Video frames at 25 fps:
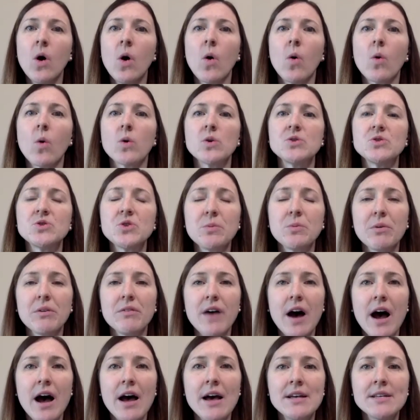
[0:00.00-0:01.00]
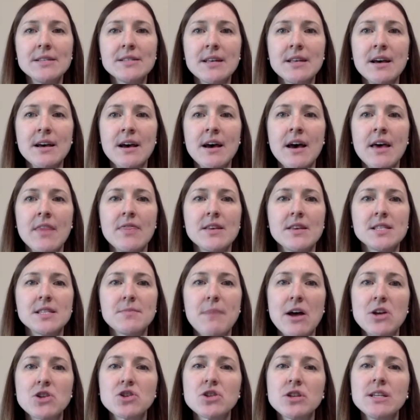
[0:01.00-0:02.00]
or supervise the
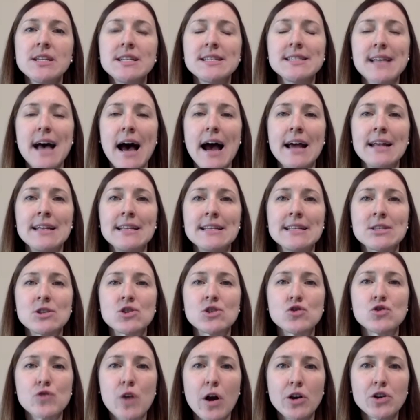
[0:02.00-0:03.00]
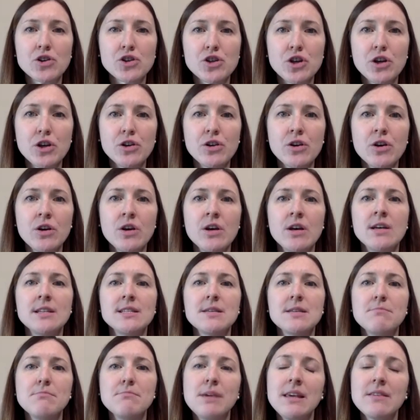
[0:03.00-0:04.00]
specially designed instruction to
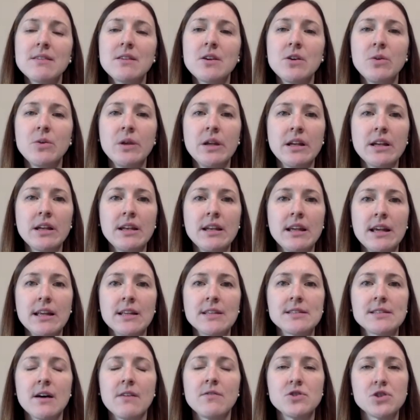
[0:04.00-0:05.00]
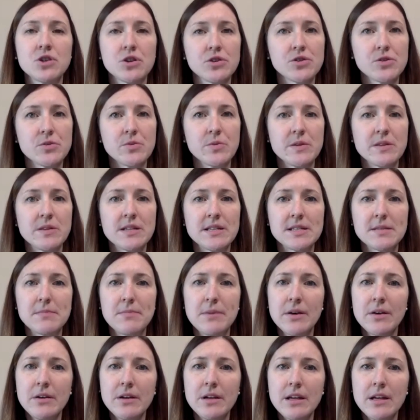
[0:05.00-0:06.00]
meet the unique needs of children with
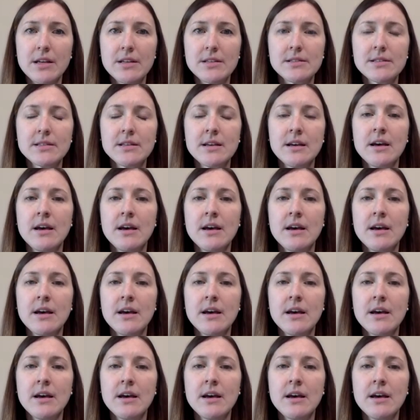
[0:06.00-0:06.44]
disabilities